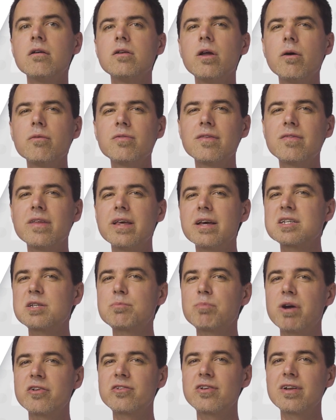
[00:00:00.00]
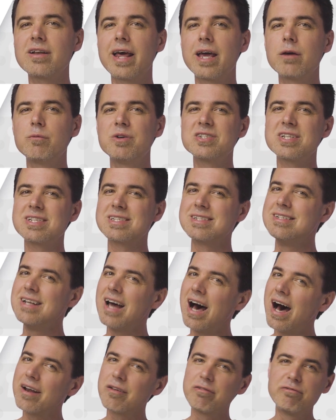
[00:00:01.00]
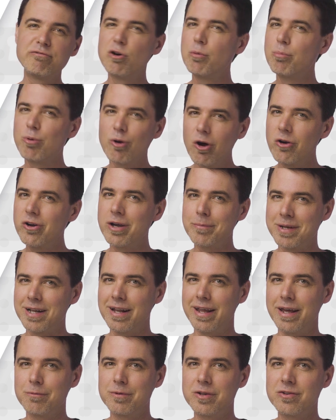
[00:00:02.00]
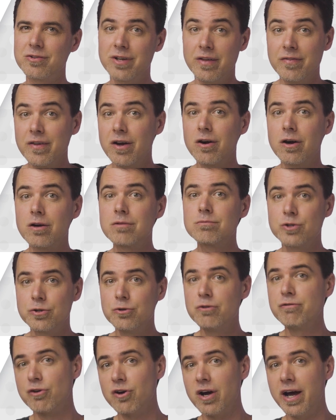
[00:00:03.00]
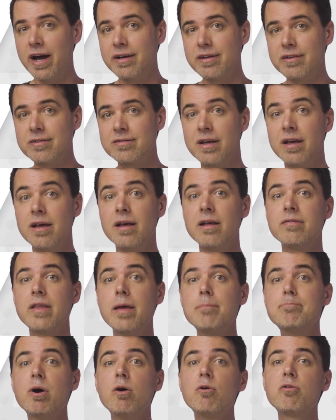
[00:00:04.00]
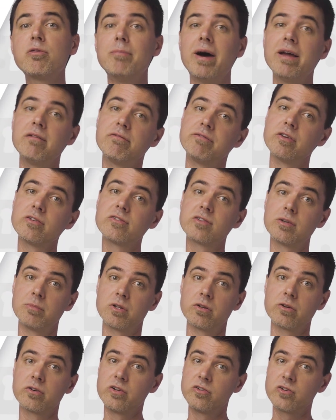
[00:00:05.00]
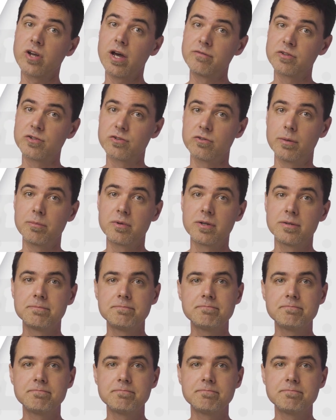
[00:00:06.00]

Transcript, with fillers: Note that the expression language is not a full programming language, and there are two varieties. They both might feel similar to JavaScript.